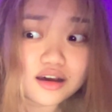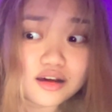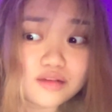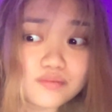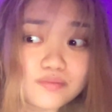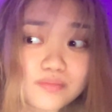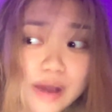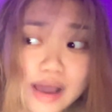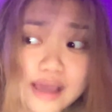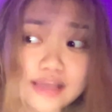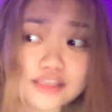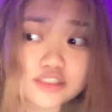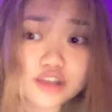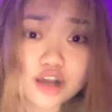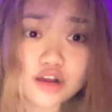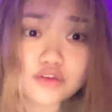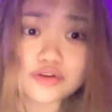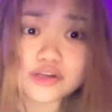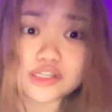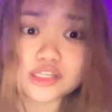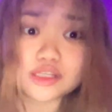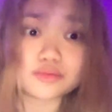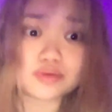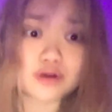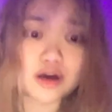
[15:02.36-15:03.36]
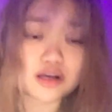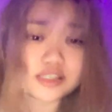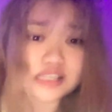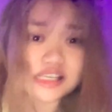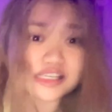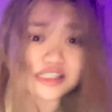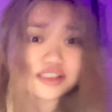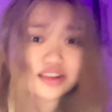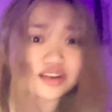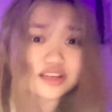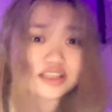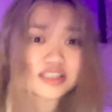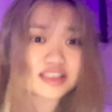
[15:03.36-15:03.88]
my songwriting
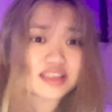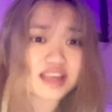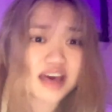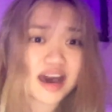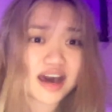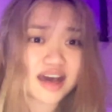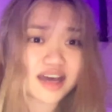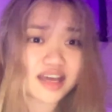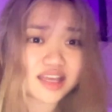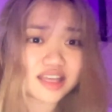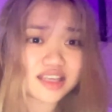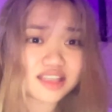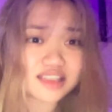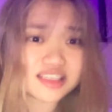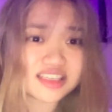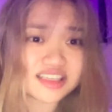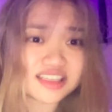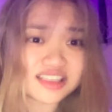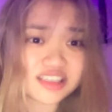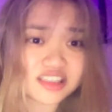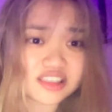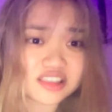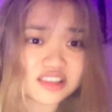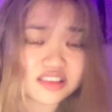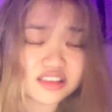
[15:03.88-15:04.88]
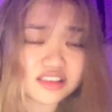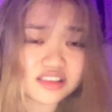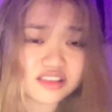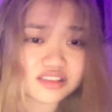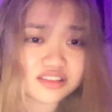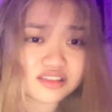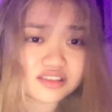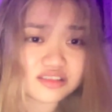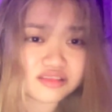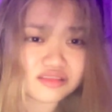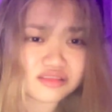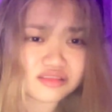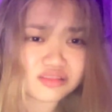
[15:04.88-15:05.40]
process looks that tedious and
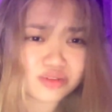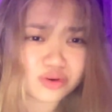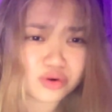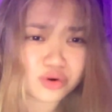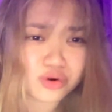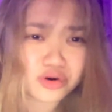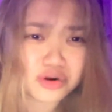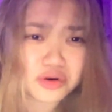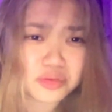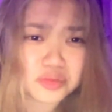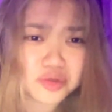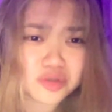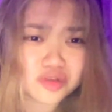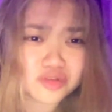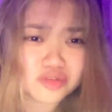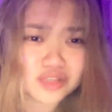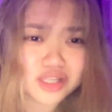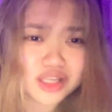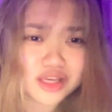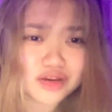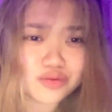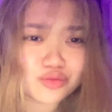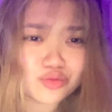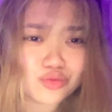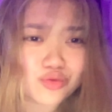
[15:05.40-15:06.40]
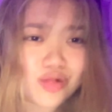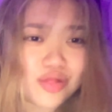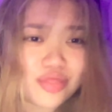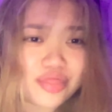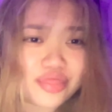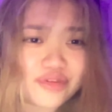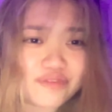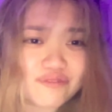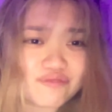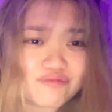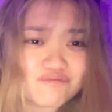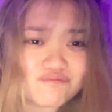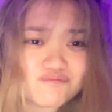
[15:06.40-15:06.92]
horrible. Like, what
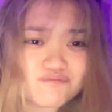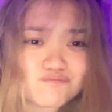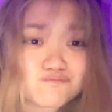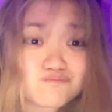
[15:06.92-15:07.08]
the... F